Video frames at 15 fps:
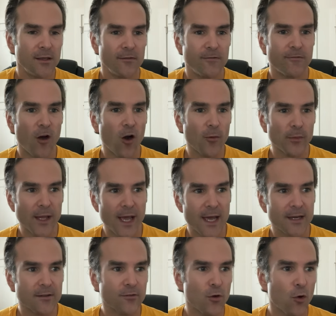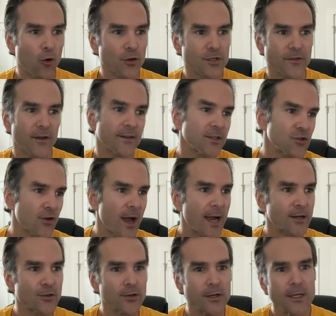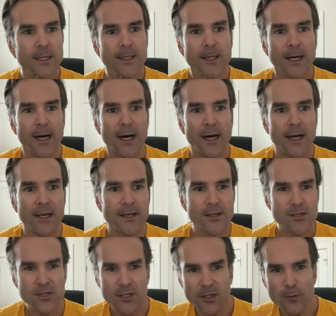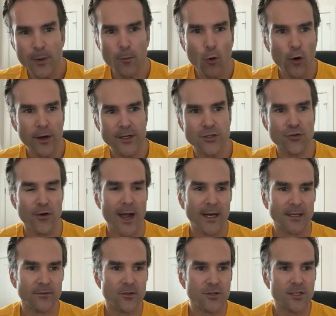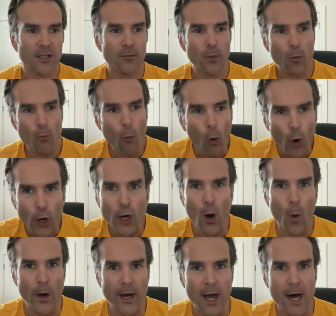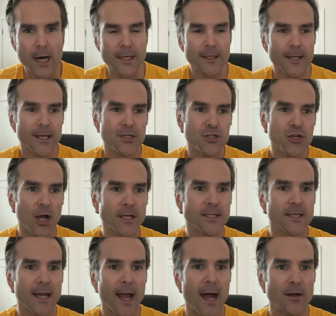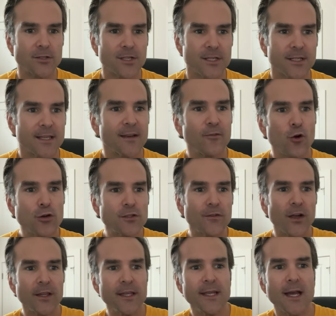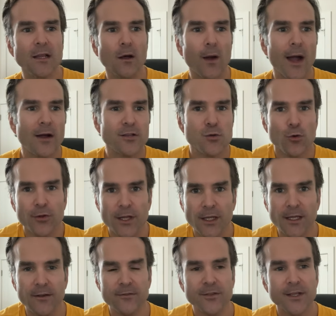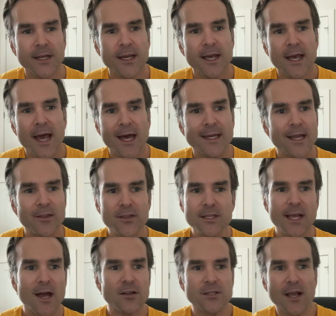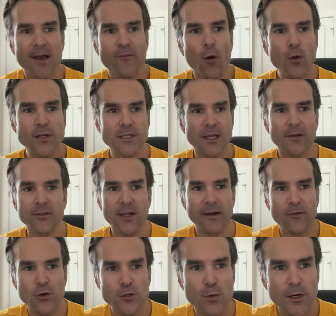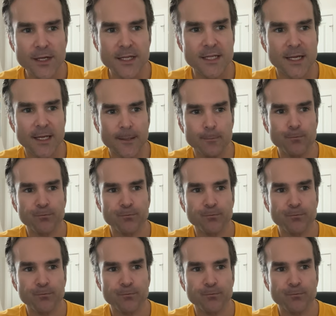farmland, of course, you've got the tractor, and this is a little bit more interactive, there's a little bit more going on than just the houses. And then, of course, you've got the yellow house where they lived. And now this house, I've always loved it, I've always wanted to see it,